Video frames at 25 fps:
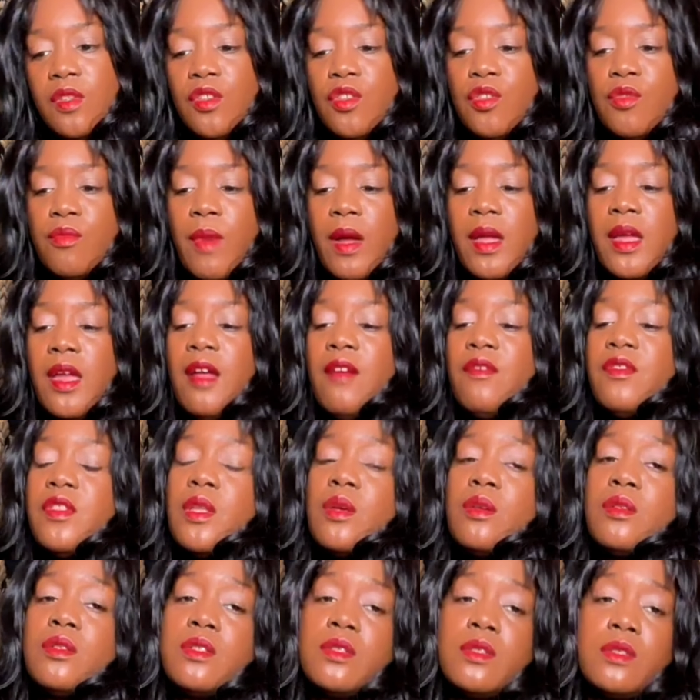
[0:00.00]
You might have
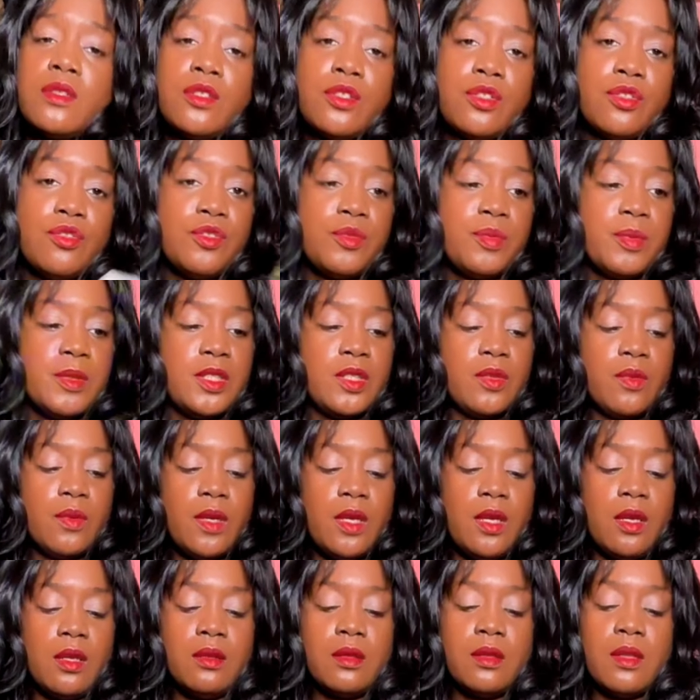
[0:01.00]
to choose
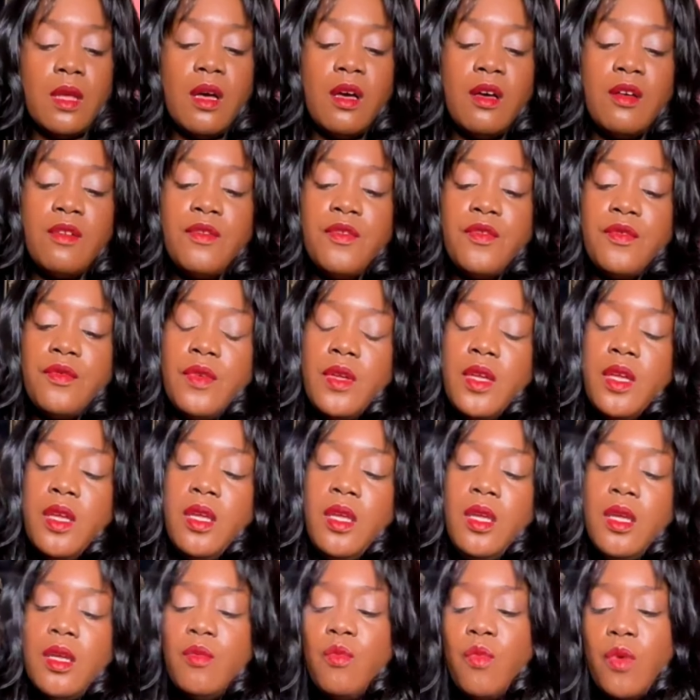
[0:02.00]
between love
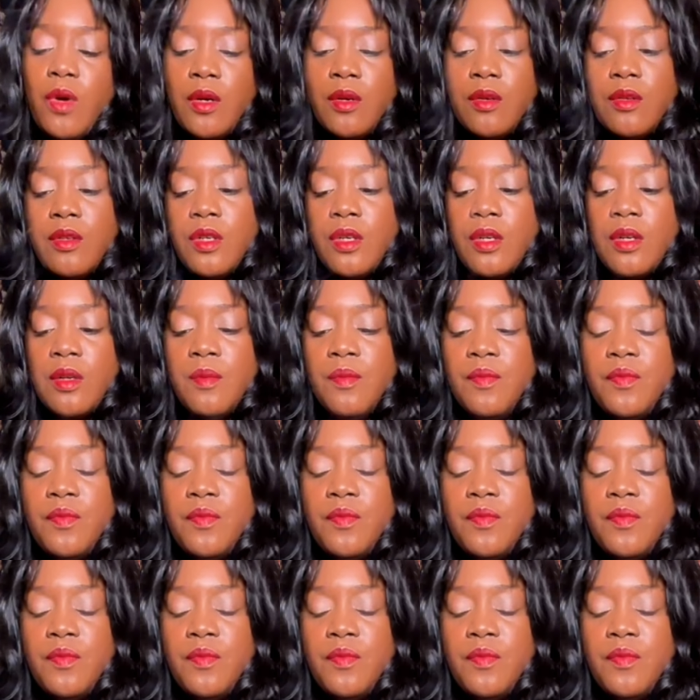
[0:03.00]
and work.